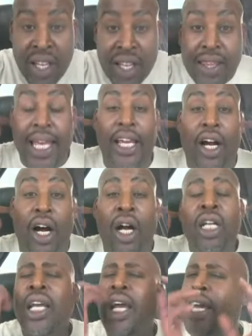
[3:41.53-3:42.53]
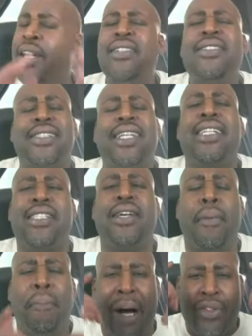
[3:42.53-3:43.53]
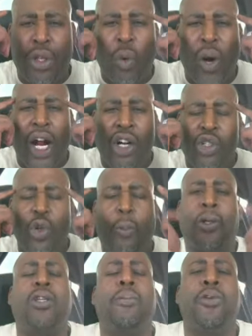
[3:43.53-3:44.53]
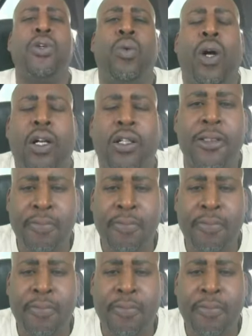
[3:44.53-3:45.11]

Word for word: They are. And understand something about the way our supercomputer works.